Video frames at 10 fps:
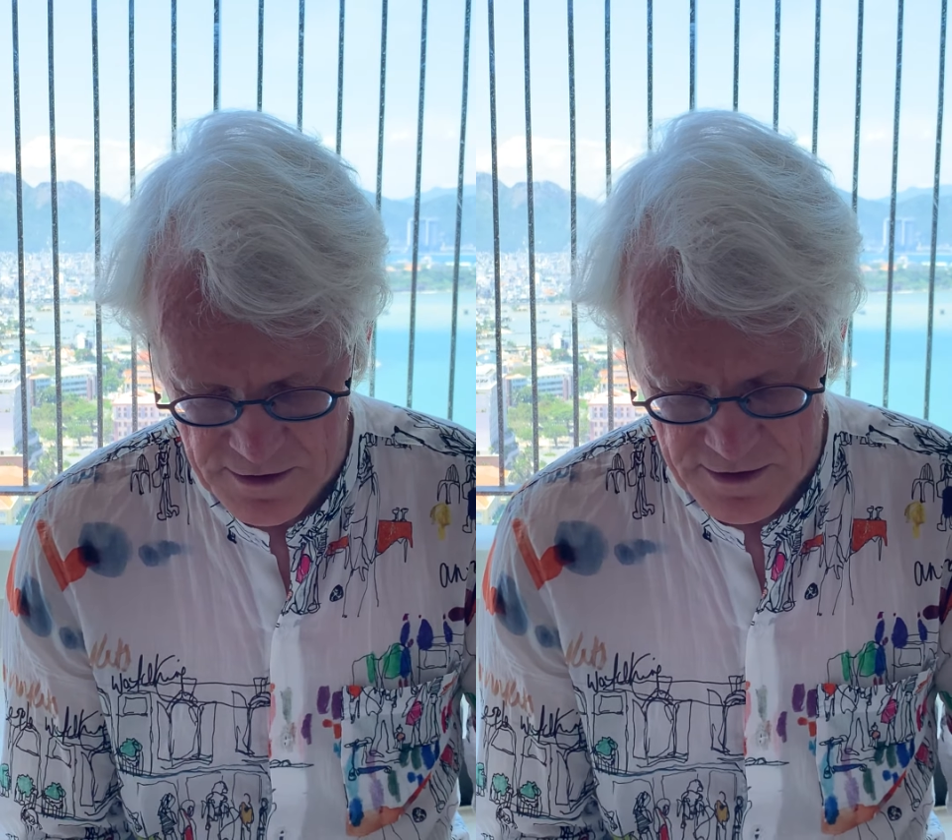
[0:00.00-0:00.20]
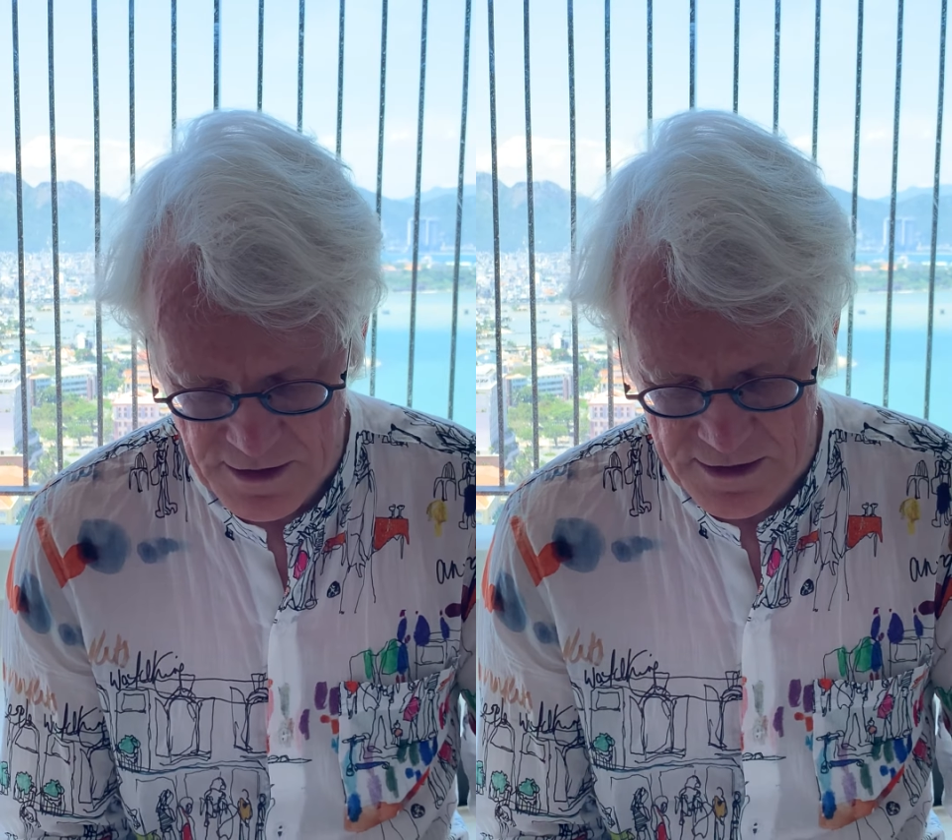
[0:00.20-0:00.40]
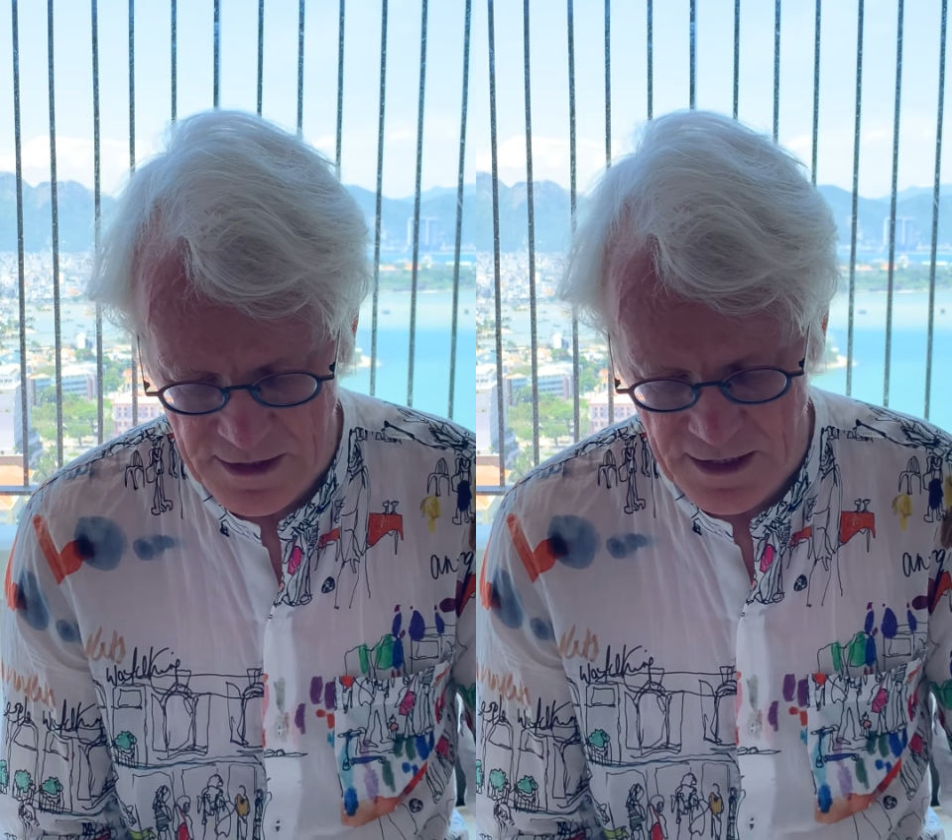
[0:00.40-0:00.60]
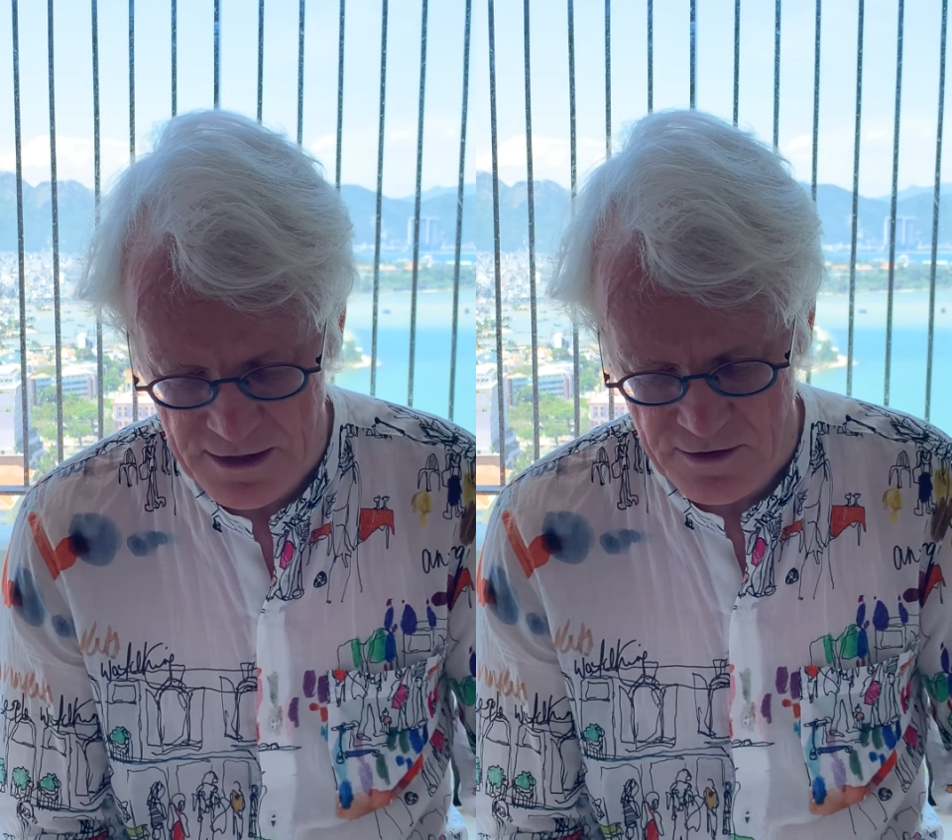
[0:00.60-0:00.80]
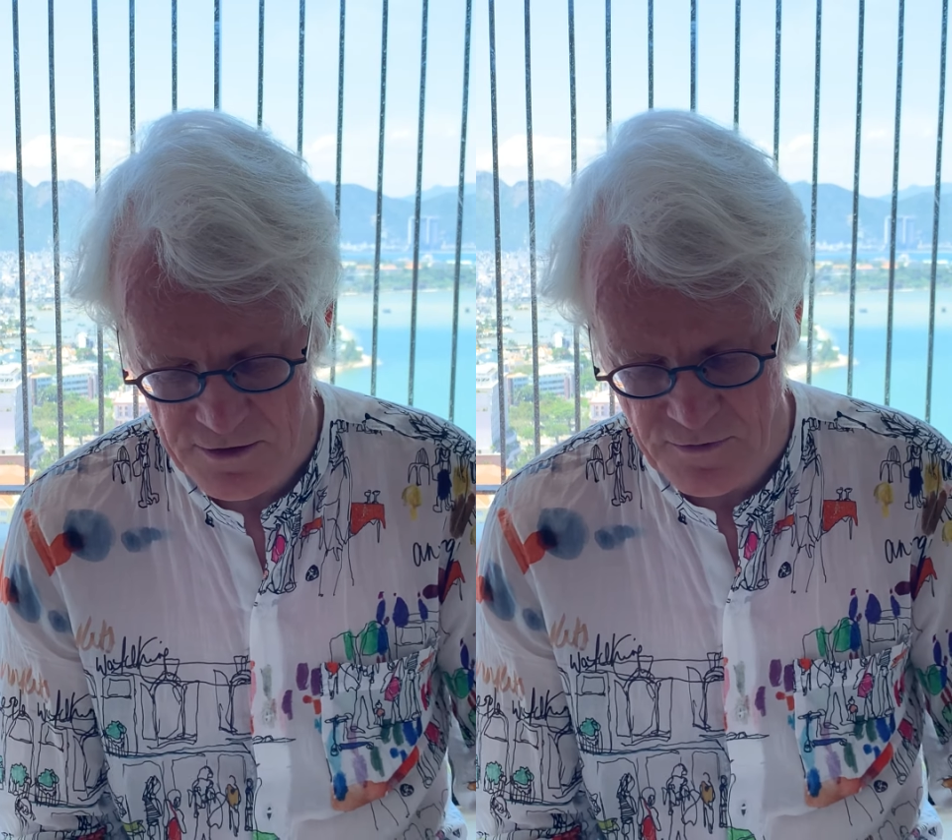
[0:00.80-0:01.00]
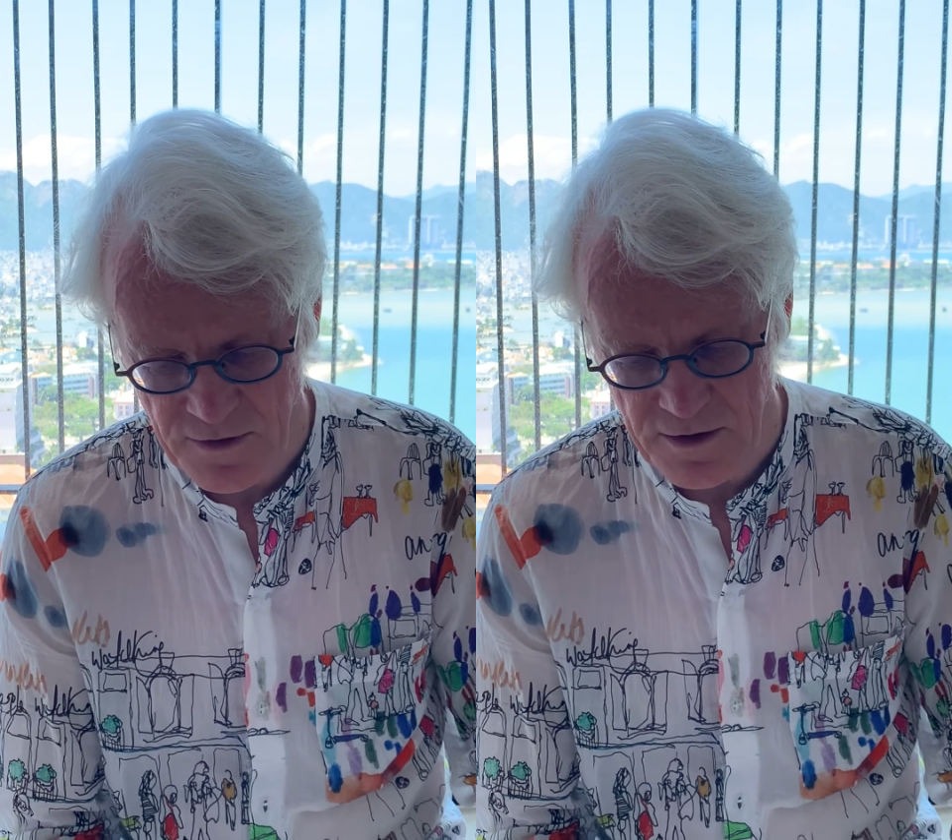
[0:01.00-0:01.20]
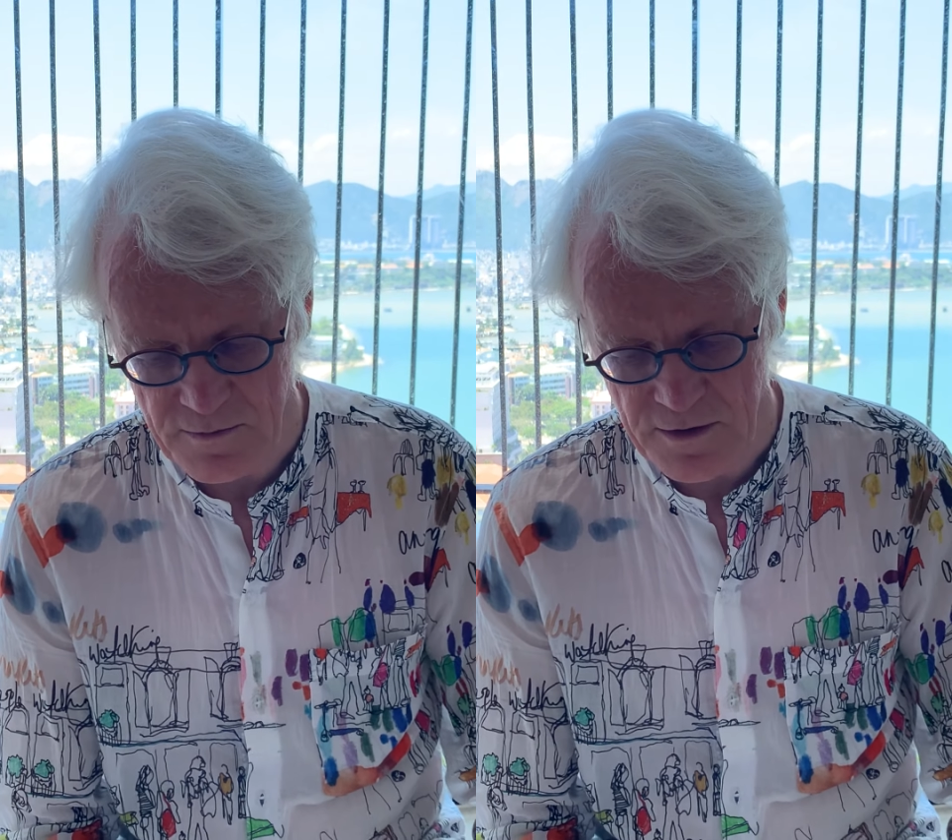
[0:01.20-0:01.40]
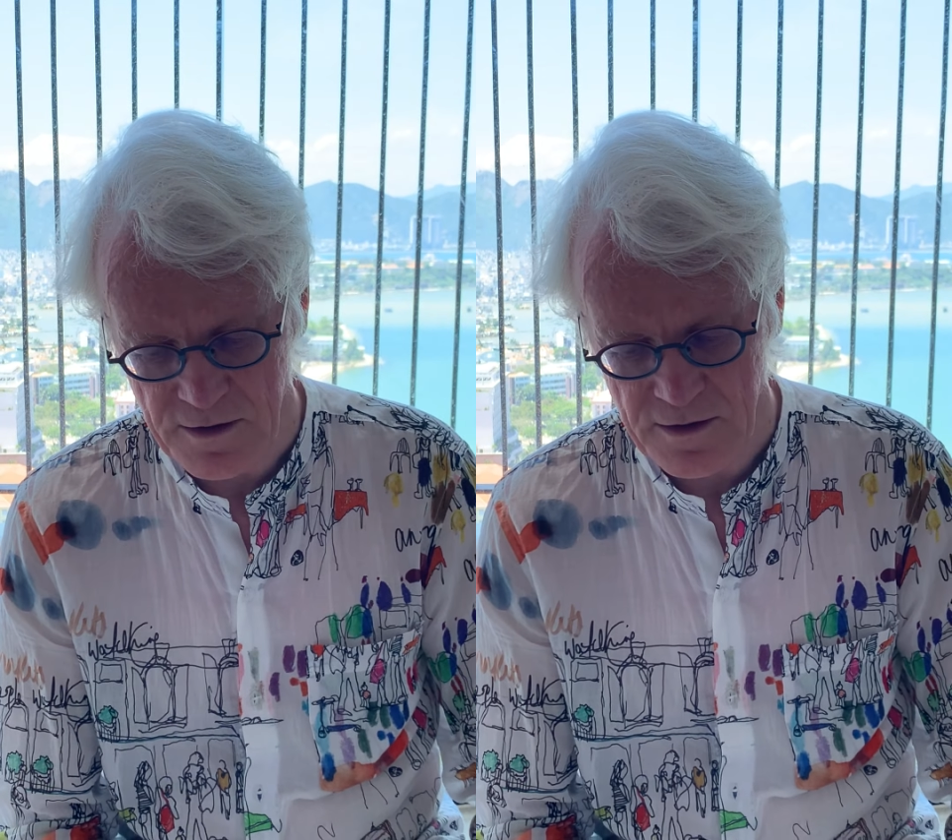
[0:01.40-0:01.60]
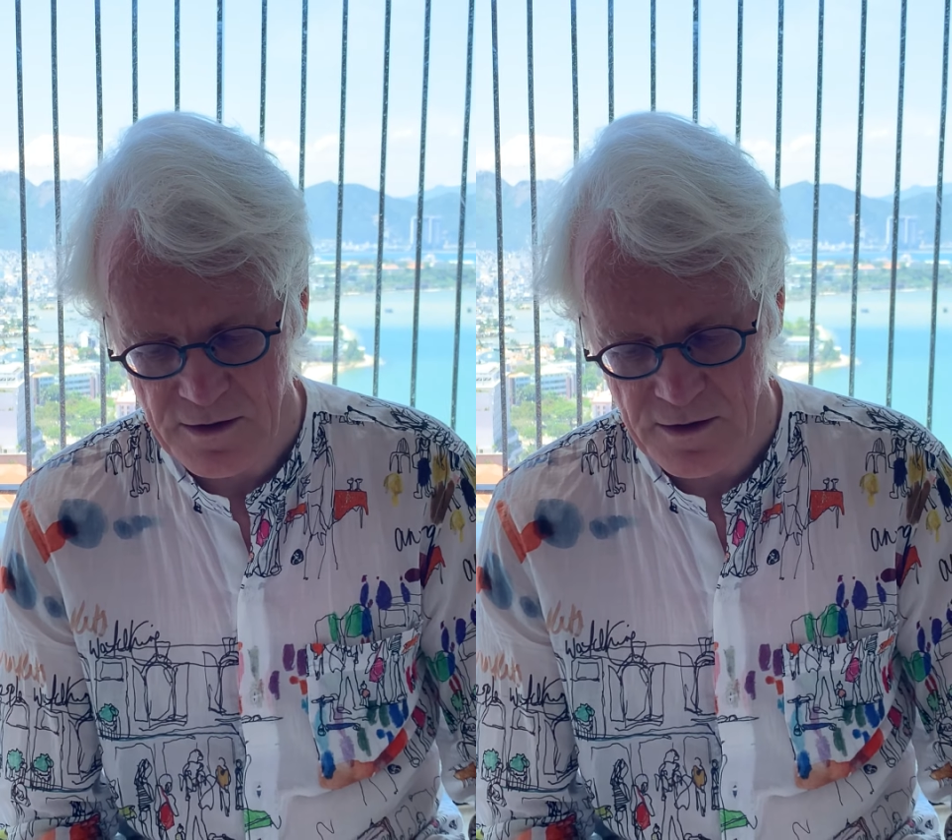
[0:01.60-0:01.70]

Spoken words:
said the anxious farmer.